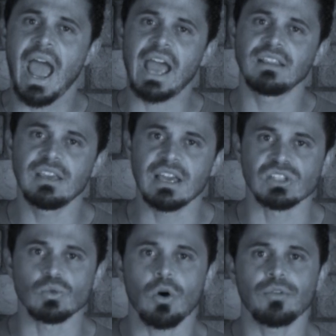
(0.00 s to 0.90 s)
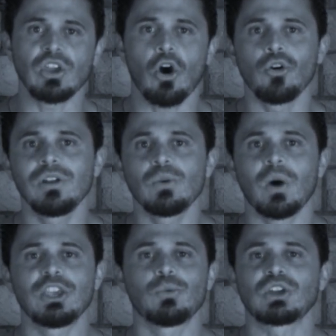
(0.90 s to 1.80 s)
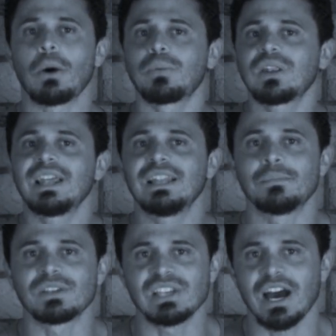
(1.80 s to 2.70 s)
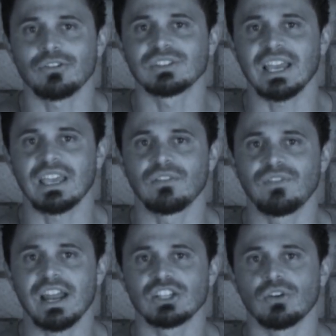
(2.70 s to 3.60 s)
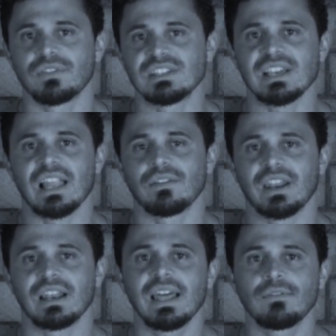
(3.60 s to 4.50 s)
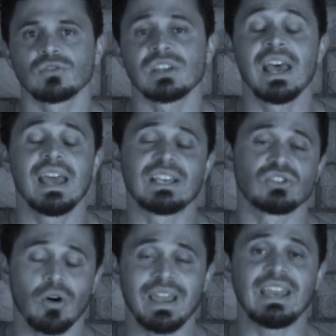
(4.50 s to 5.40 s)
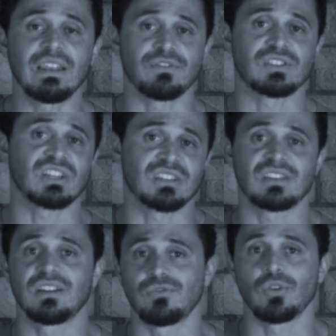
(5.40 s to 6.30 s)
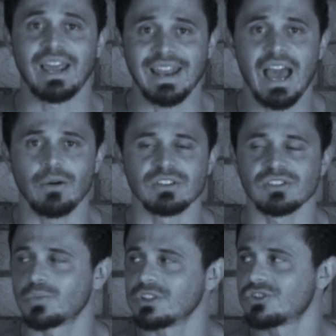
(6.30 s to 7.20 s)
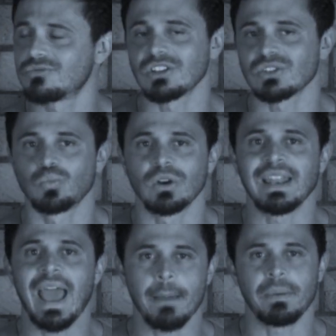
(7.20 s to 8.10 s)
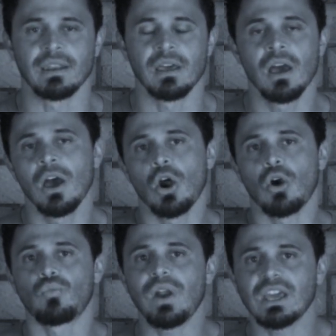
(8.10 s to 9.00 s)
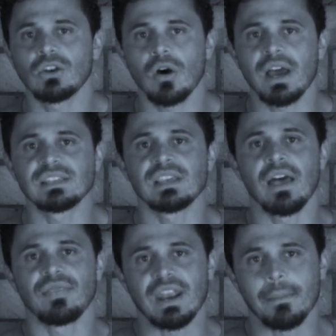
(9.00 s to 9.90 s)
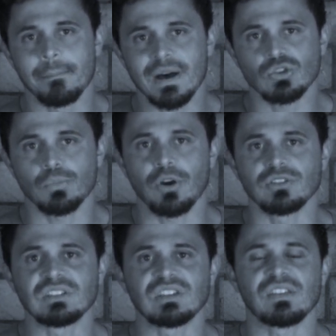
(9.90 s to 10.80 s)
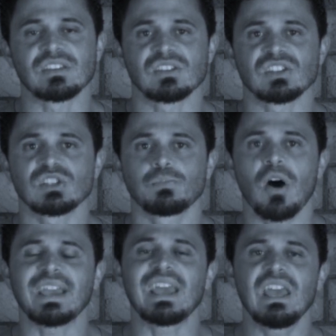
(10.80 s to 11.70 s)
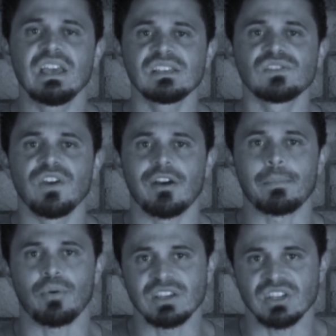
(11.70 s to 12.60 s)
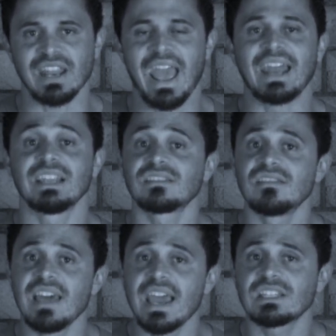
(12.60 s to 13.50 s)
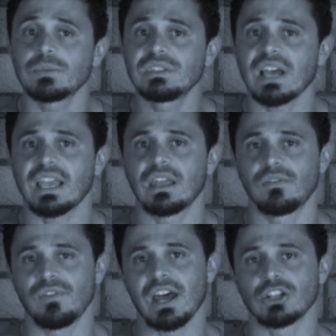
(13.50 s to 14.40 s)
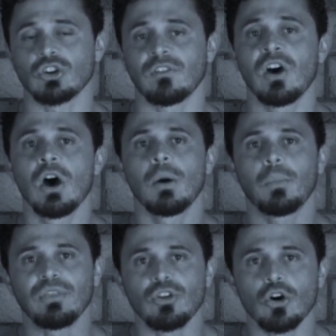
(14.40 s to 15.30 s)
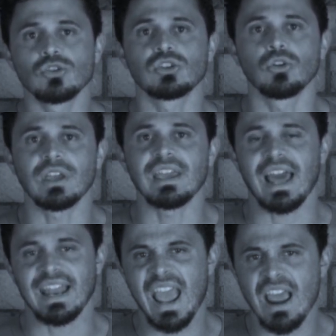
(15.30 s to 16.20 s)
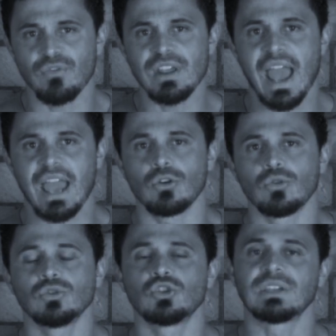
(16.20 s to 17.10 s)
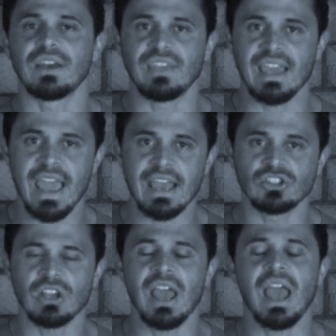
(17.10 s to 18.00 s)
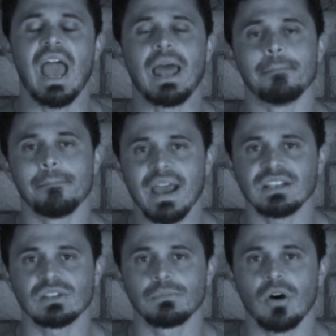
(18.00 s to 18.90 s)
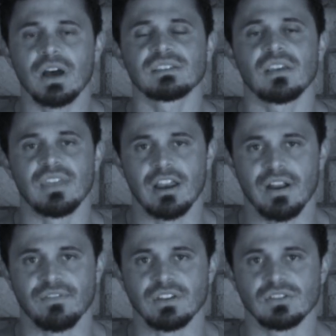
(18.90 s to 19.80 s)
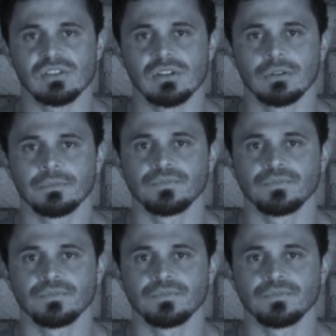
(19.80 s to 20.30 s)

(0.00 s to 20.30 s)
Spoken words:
And yes, while the only way you would completely miss out on taking advantage of these elevated levels is not eating for 16 to 48 hours, which just wouldn't happen, recognize that a muscle protein synthesis spike is very present and it's there to be taken advantage of by those looking at every angle to get the edge and maximize their efforts.